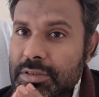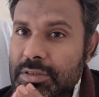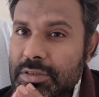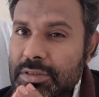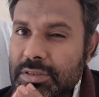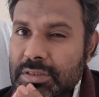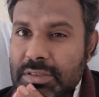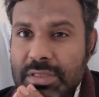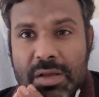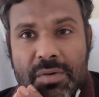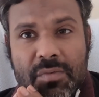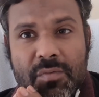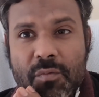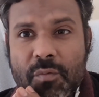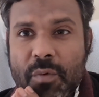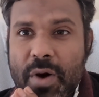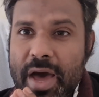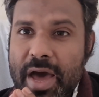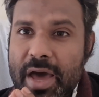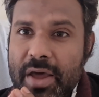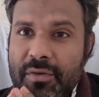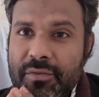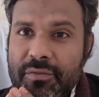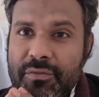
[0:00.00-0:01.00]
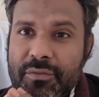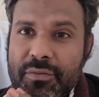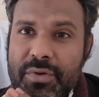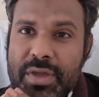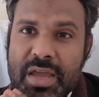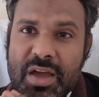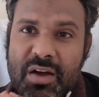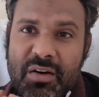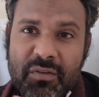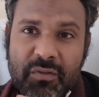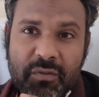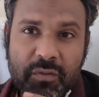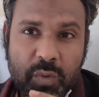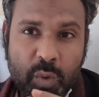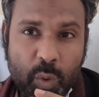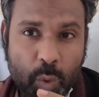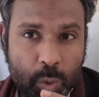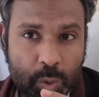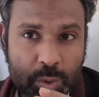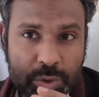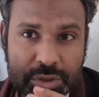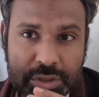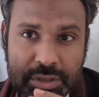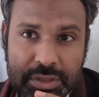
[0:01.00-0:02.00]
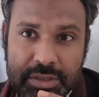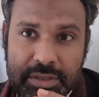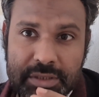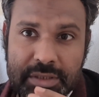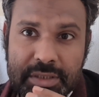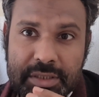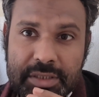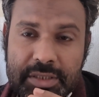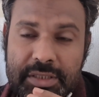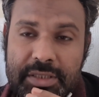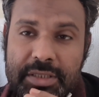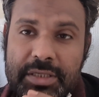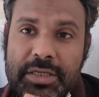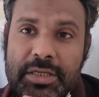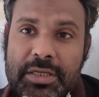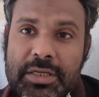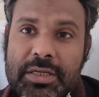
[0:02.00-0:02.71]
somewhere we have faltered